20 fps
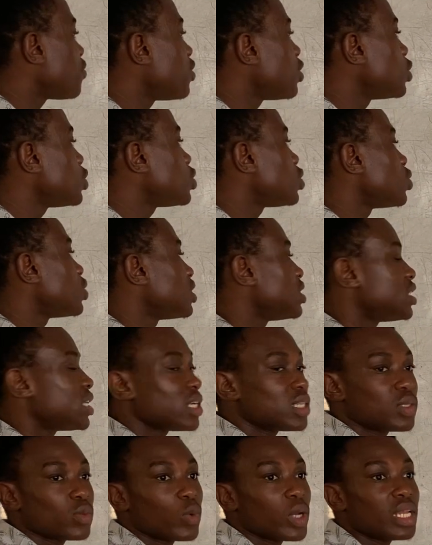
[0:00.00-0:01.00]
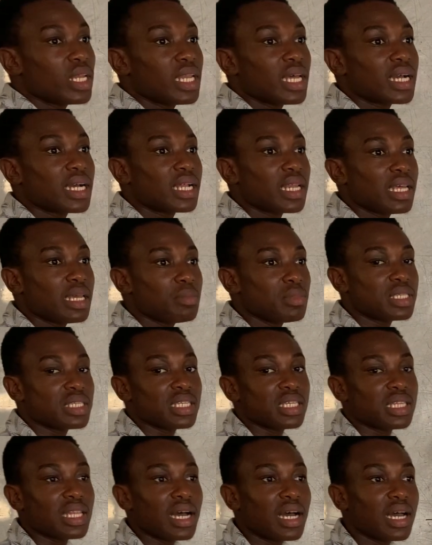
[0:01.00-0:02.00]
fail to reject, when the claim is
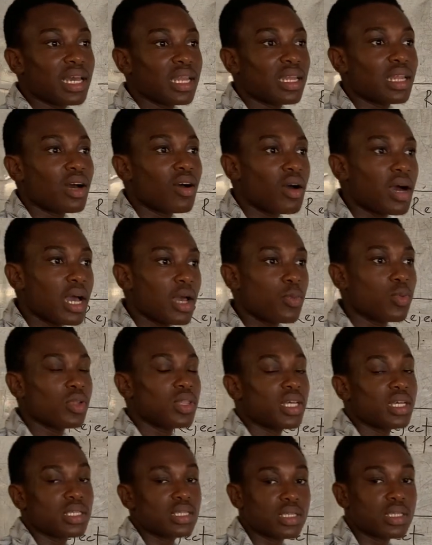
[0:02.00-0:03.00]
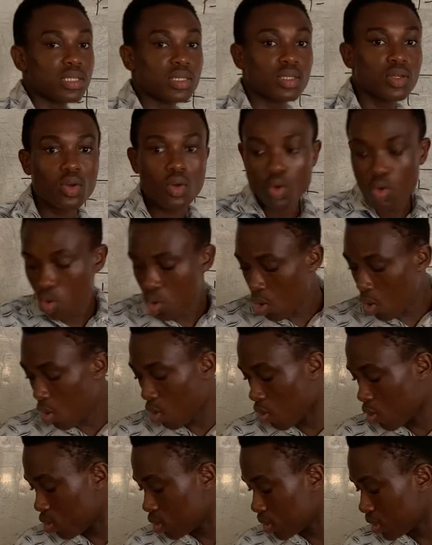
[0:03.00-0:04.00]
either a null hypothesis
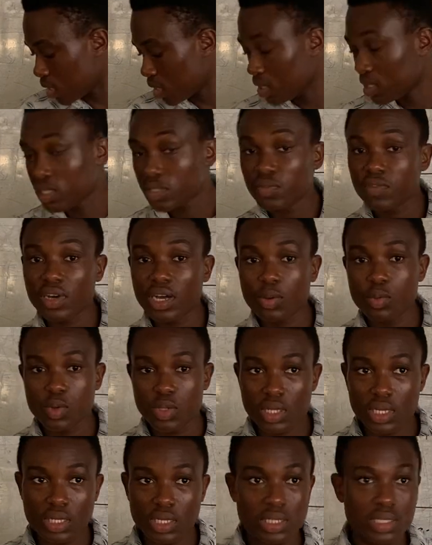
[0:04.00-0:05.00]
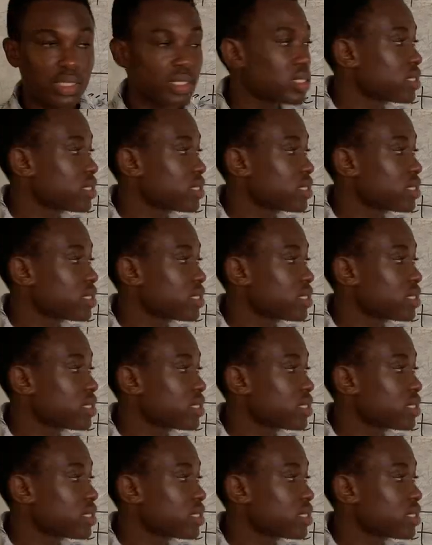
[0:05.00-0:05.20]
or alternative hypothesis.